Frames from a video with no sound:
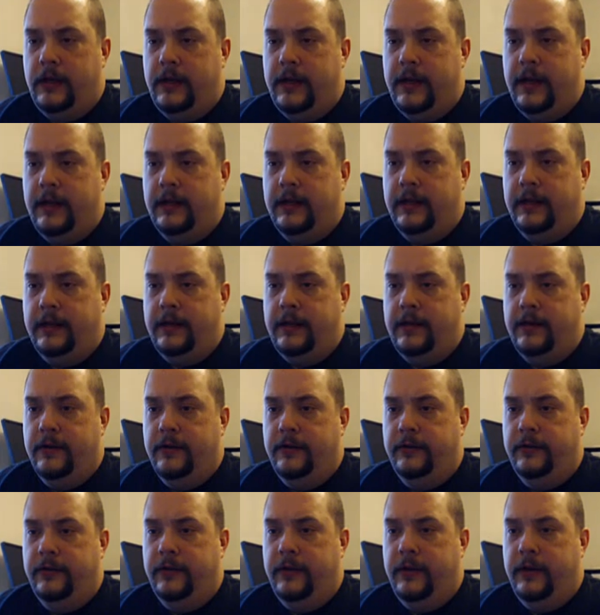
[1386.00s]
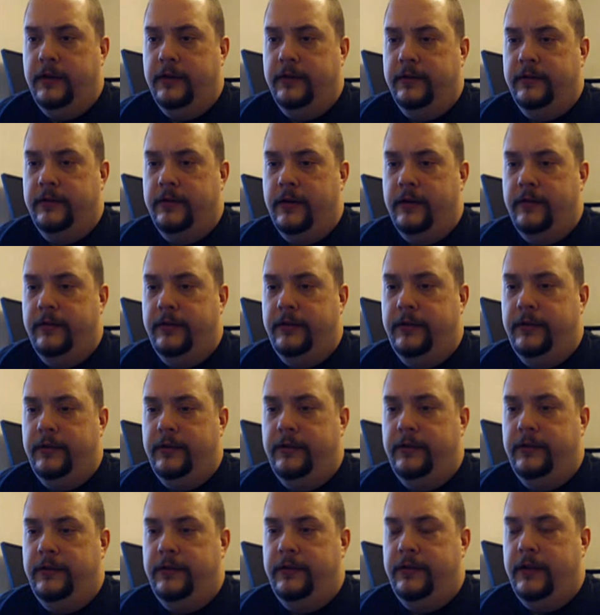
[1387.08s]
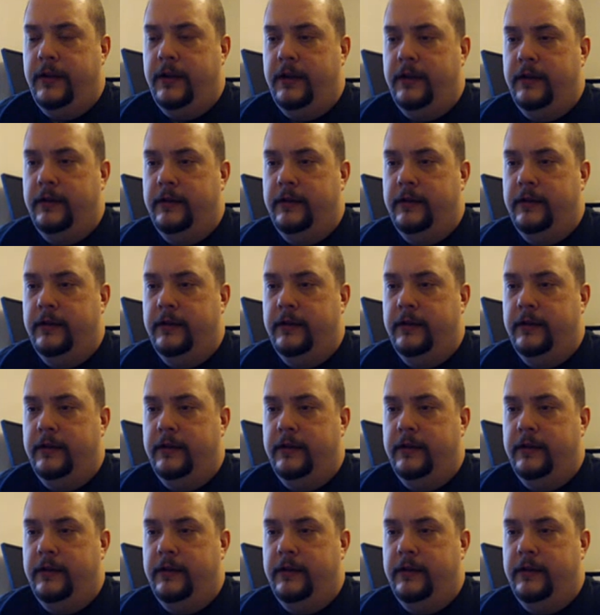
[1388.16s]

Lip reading: yeah, like here's services,